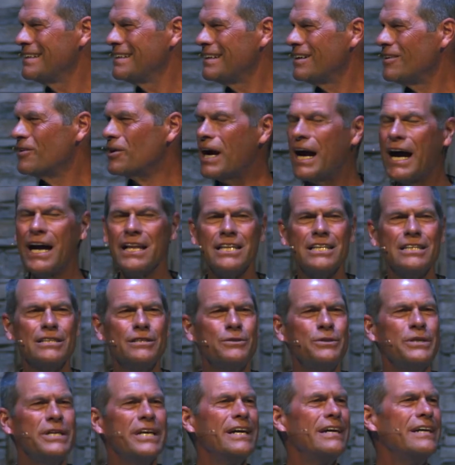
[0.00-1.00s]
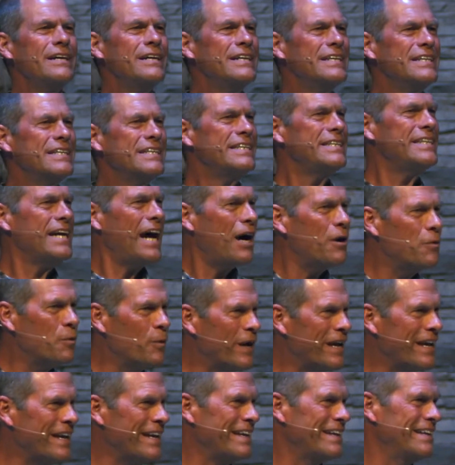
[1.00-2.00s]
or alleluia,
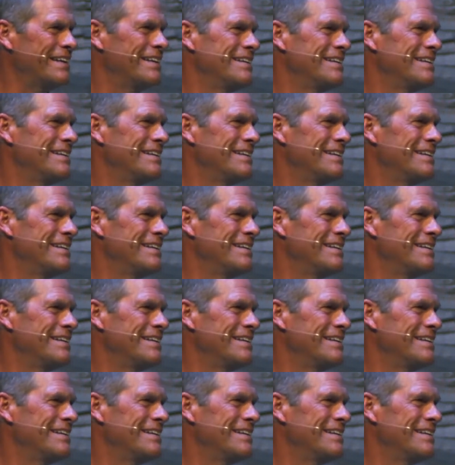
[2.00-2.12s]
Yahweh.